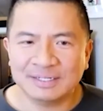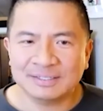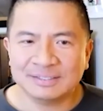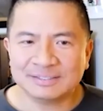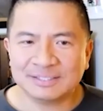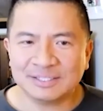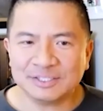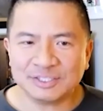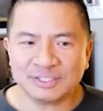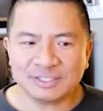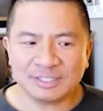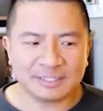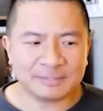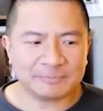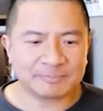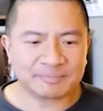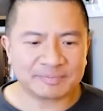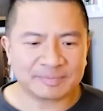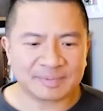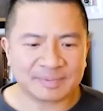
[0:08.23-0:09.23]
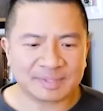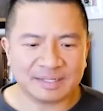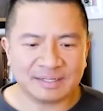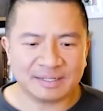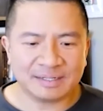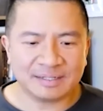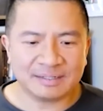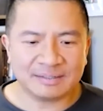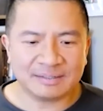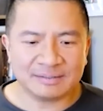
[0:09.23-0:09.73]
such
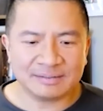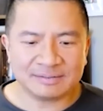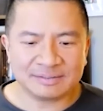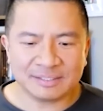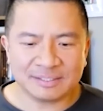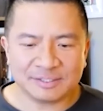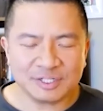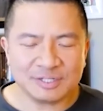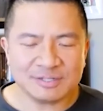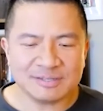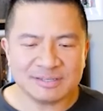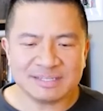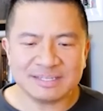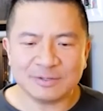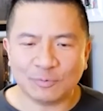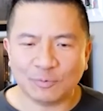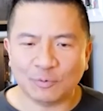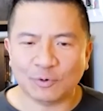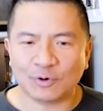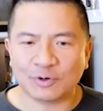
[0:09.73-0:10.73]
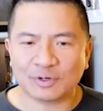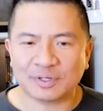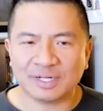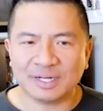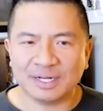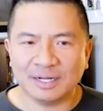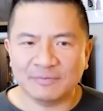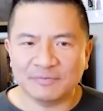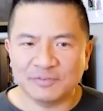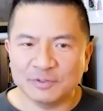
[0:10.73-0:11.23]
a neat
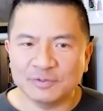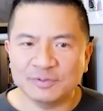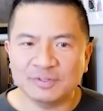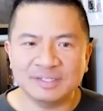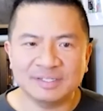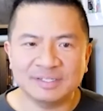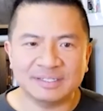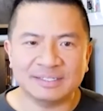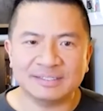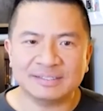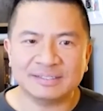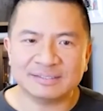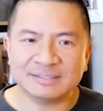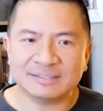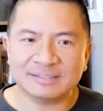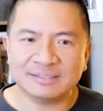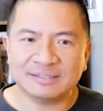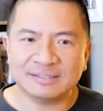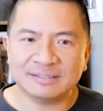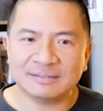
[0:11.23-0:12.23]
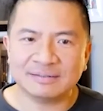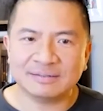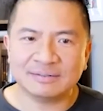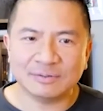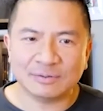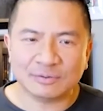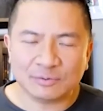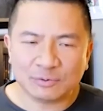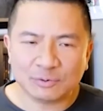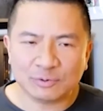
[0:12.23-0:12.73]
work of unity, seeing, you
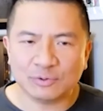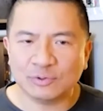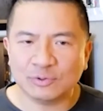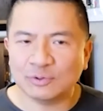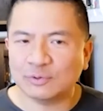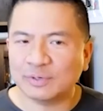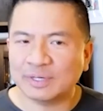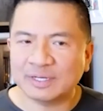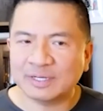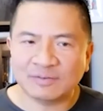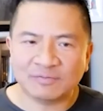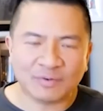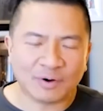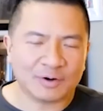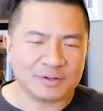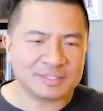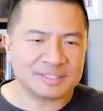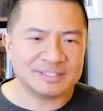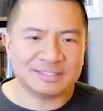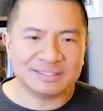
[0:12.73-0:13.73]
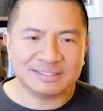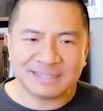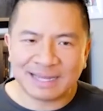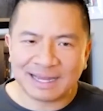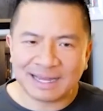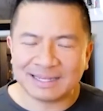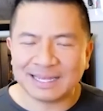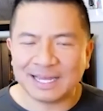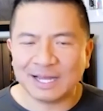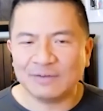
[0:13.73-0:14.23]
know, Crew, InterVarsity,
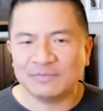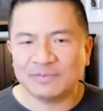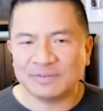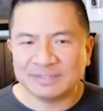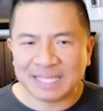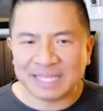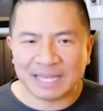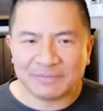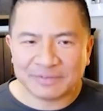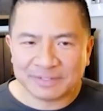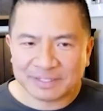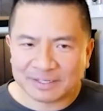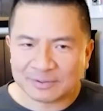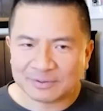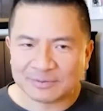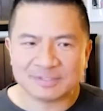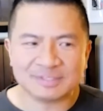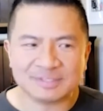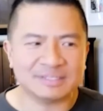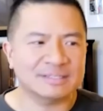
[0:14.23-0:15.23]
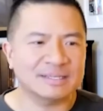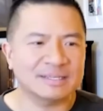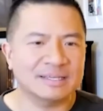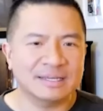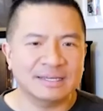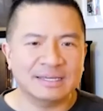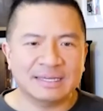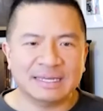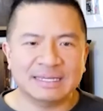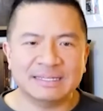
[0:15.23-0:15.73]
Chi Alpha, Navigators,
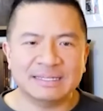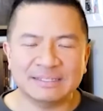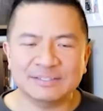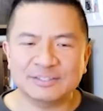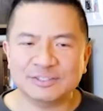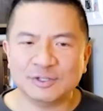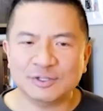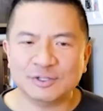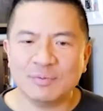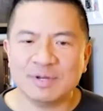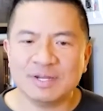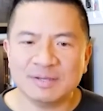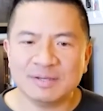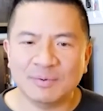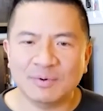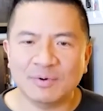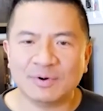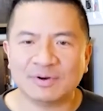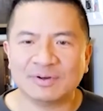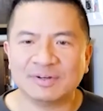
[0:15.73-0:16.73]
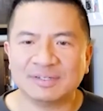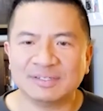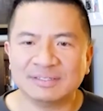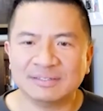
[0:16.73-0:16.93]
and so many more,